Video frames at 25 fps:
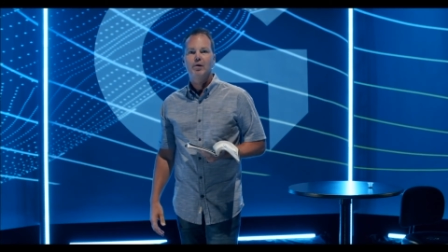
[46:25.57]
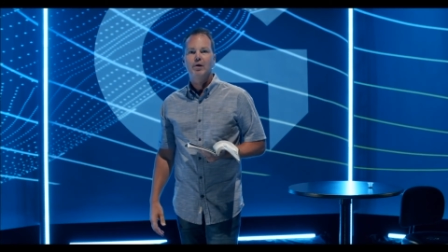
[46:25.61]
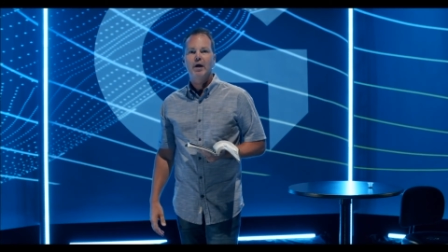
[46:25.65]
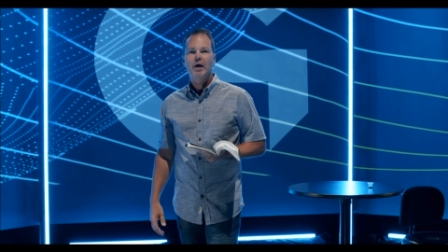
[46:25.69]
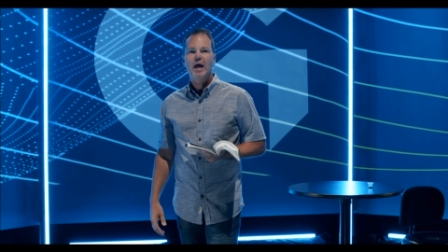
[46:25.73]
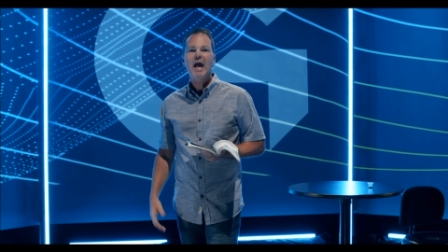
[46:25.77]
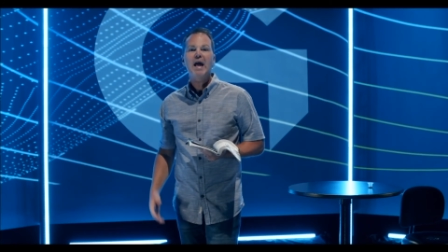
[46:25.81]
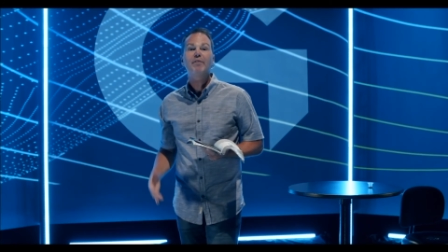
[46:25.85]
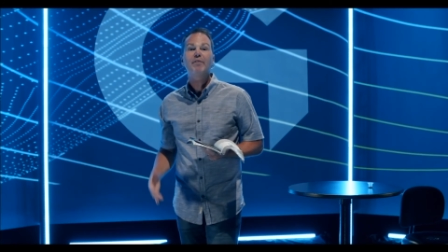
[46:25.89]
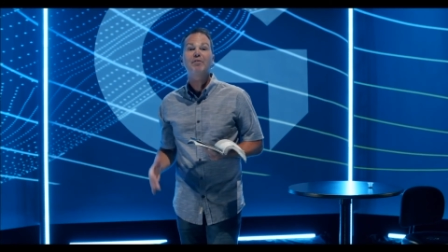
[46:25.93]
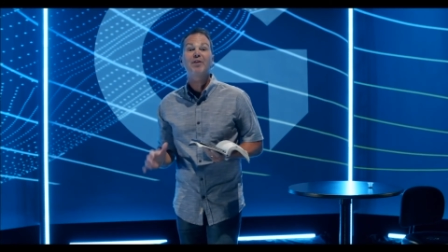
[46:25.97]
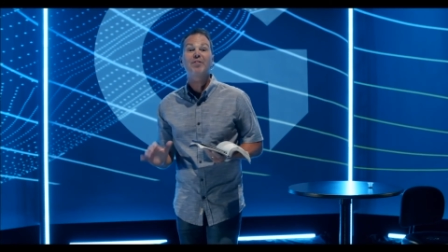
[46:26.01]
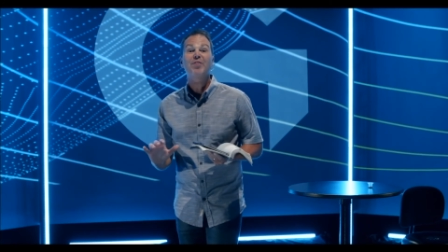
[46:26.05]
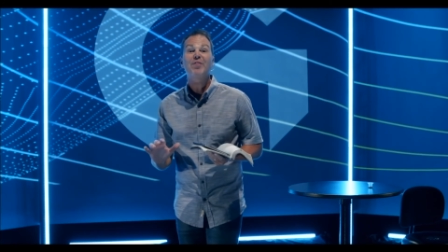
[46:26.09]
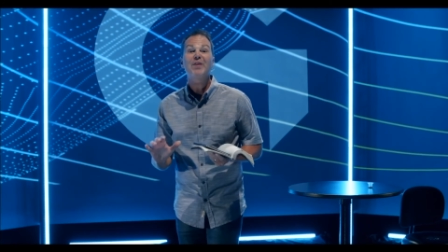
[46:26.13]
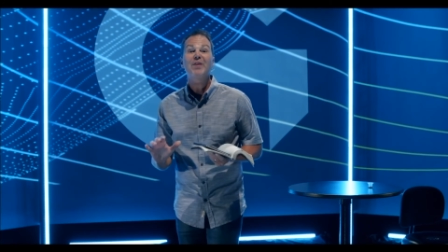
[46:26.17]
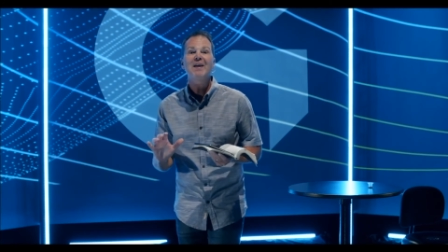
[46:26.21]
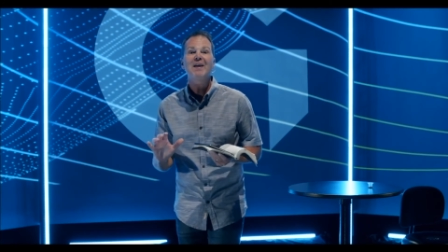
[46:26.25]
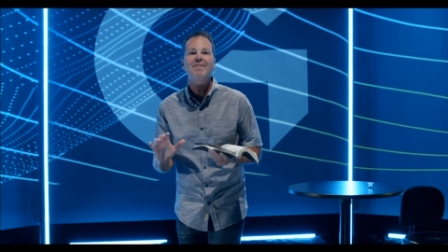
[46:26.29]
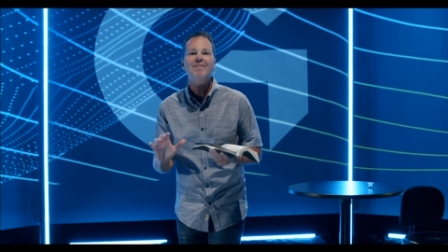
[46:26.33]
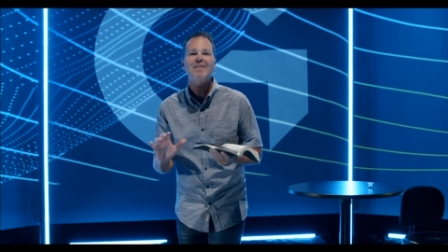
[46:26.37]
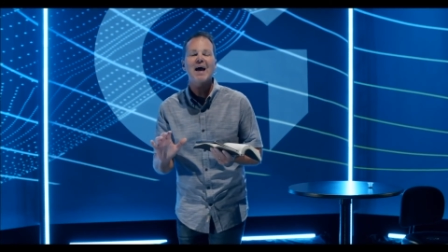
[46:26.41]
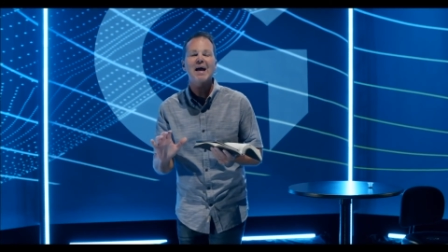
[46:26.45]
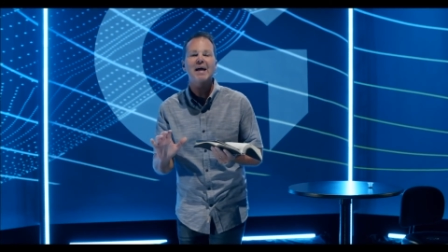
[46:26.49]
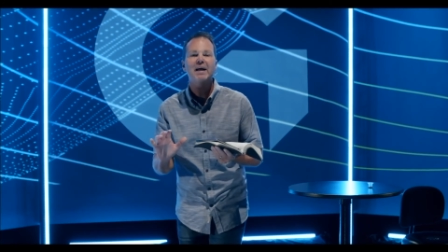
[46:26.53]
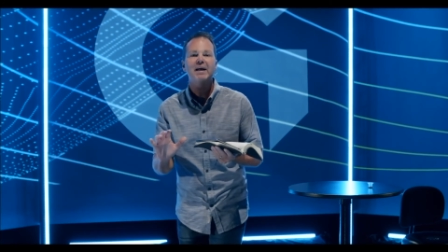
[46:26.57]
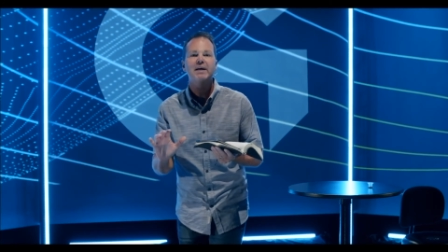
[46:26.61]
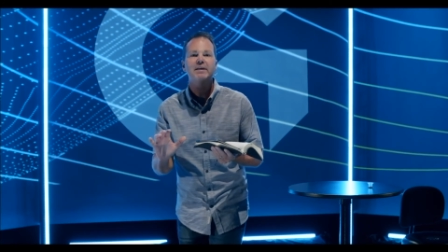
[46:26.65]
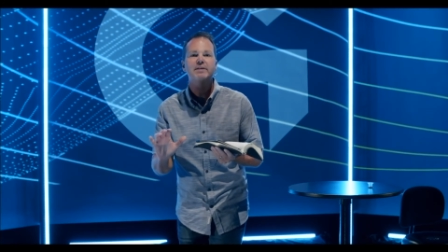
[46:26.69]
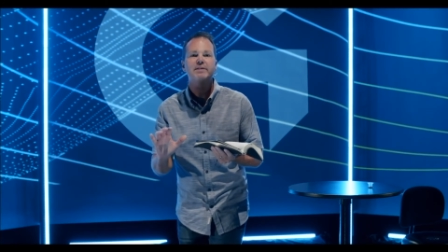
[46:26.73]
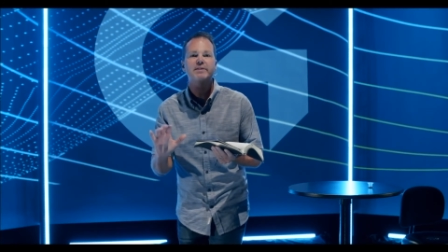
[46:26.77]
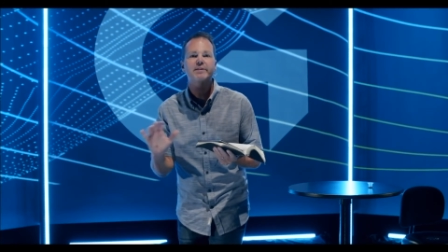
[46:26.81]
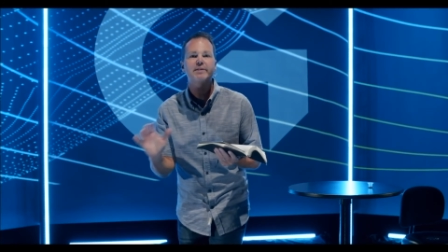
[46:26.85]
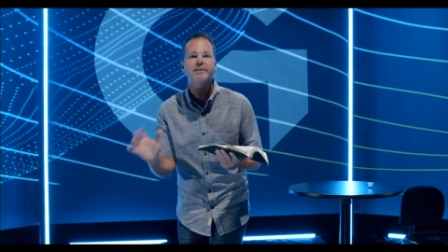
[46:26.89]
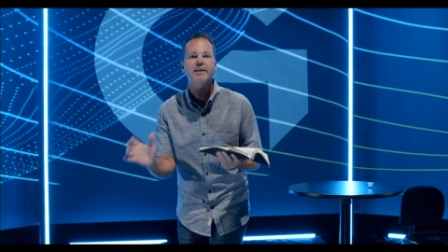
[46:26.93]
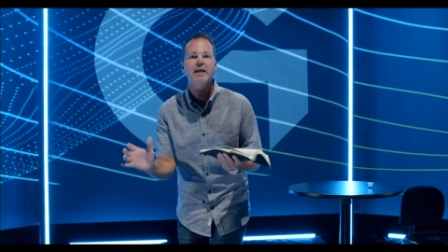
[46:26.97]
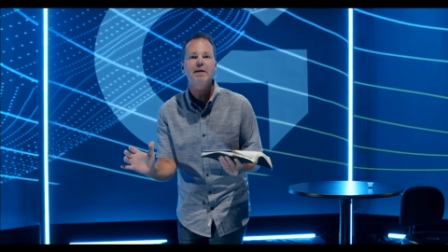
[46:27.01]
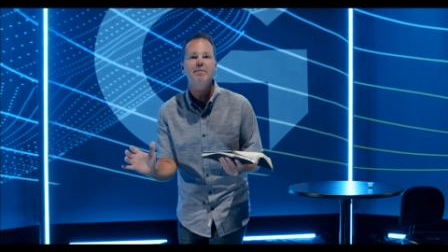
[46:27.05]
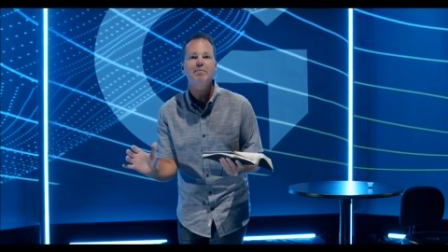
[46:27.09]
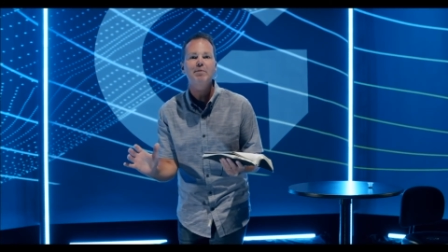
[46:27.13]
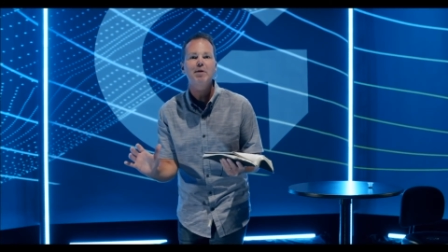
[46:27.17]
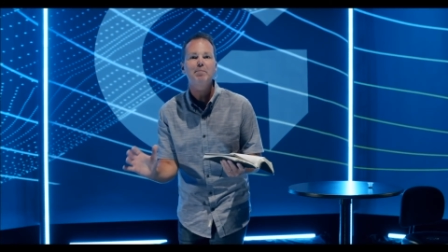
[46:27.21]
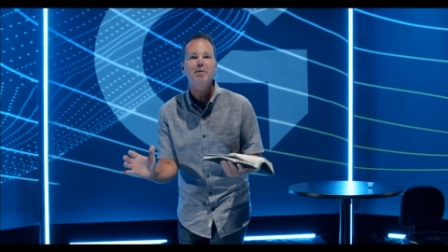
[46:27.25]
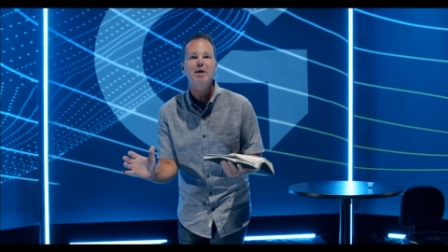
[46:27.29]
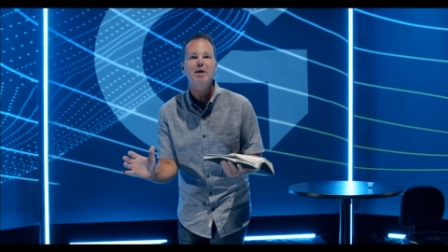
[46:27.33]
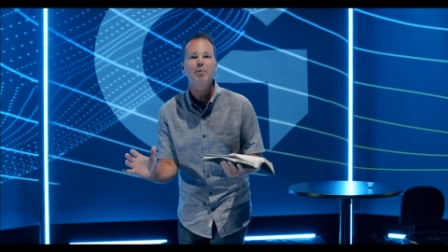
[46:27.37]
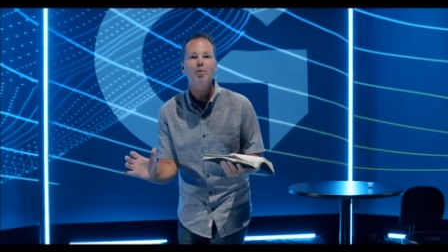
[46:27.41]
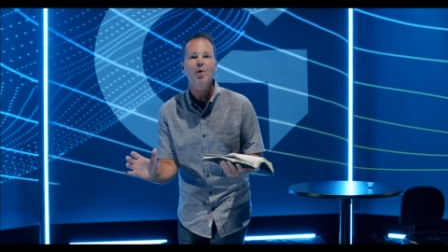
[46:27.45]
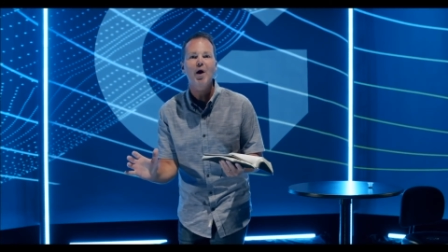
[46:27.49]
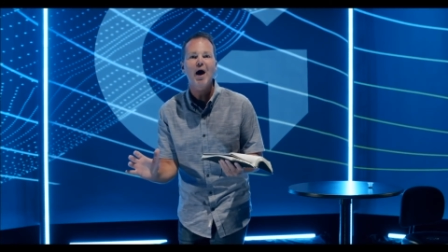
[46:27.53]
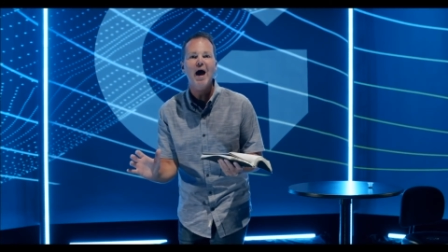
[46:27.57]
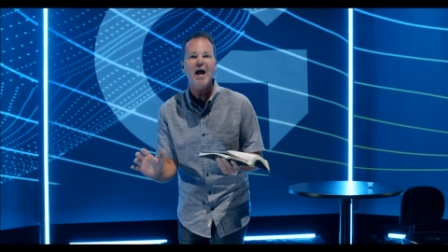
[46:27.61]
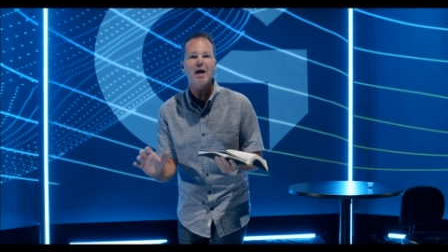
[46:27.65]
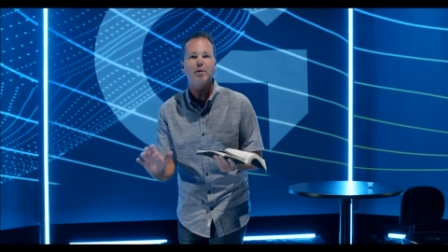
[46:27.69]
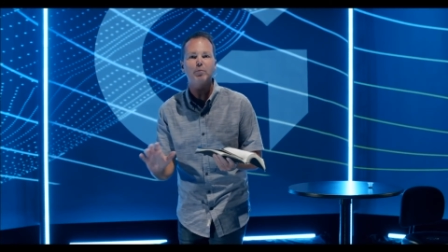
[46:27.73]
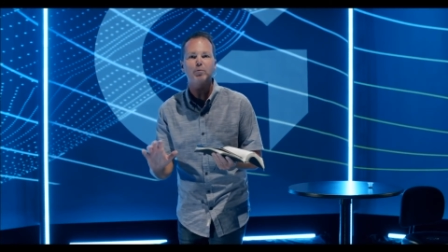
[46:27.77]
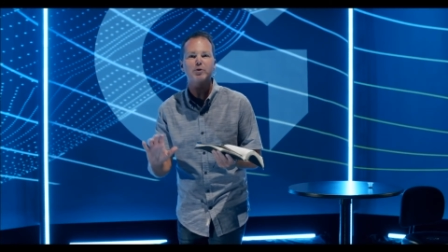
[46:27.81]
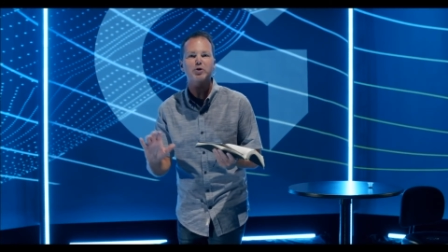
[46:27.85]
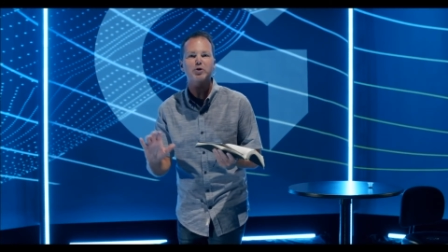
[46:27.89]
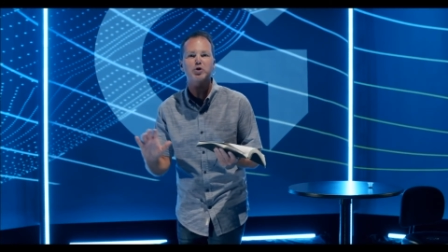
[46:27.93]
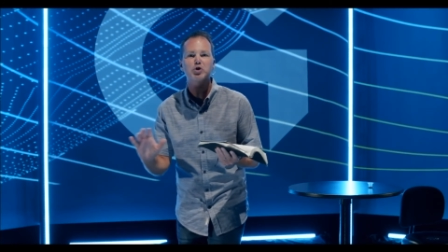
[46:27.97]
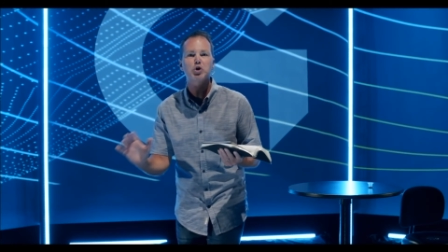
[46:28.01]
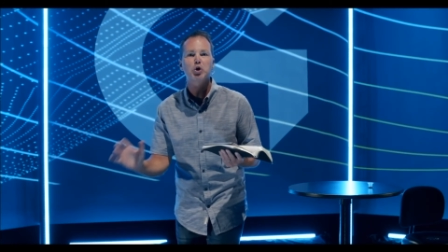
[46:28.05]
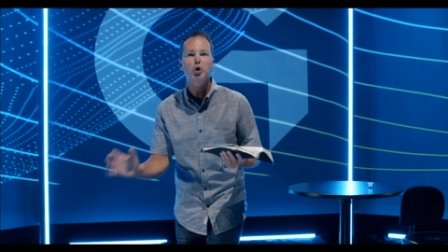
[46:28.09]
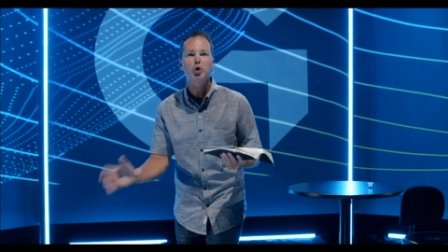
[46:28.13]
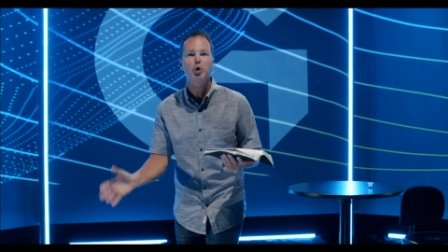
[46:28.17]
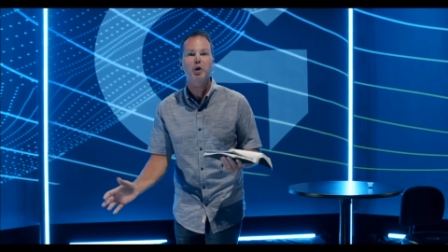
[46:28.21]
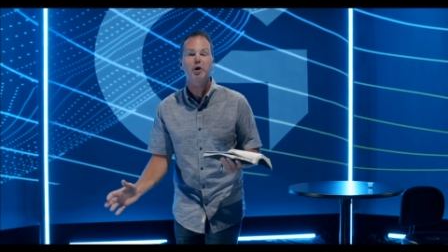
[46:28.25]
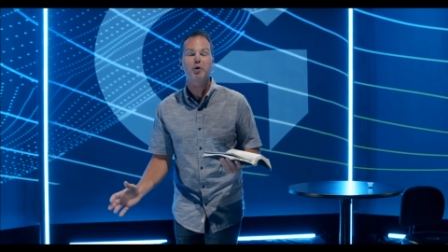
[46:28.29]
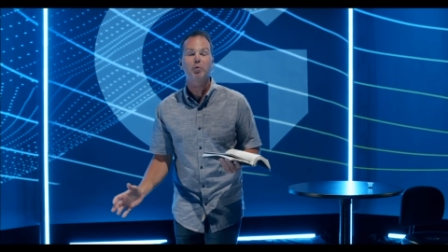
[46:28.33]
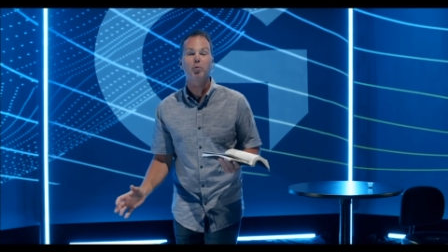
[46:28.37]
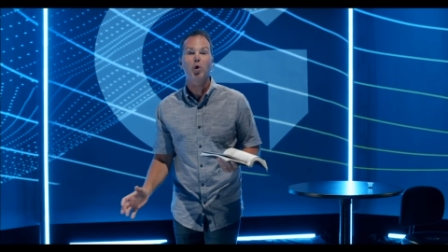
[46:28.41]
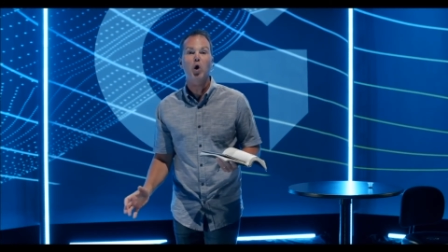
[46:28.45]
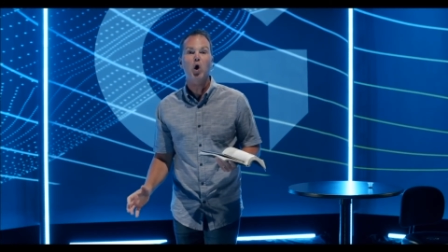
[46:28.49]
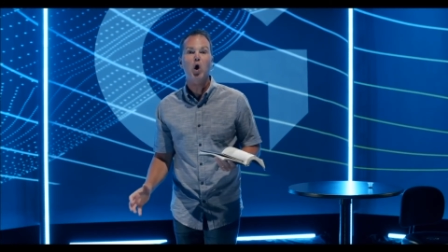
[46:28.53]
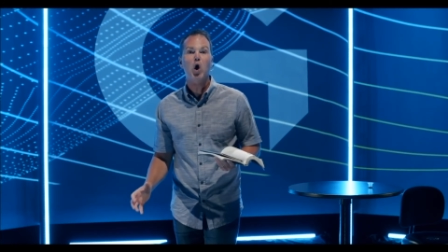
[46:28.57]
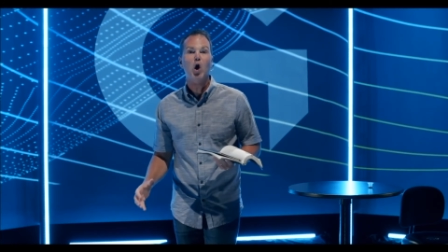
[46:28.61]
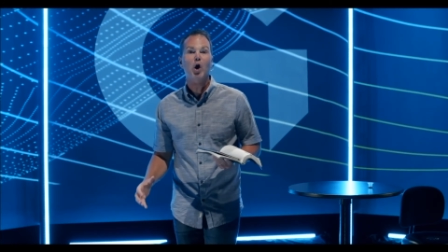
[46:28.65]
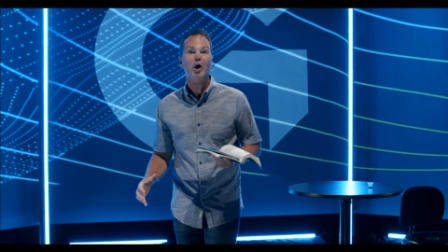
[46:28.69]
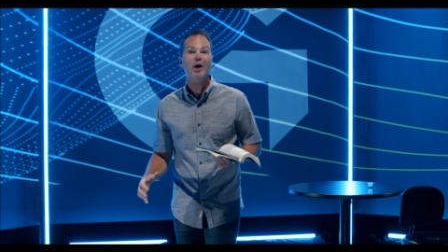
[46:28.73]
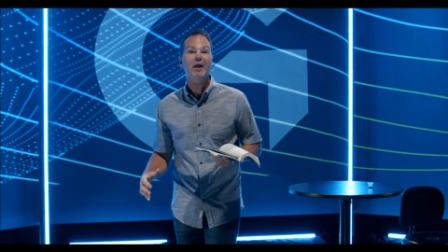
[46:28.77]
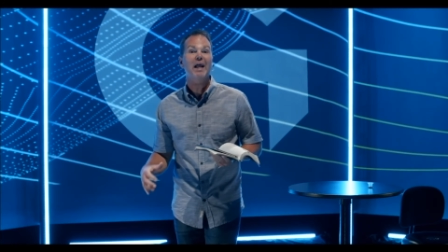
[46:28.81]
Everything that seemed to be right was totally wrong,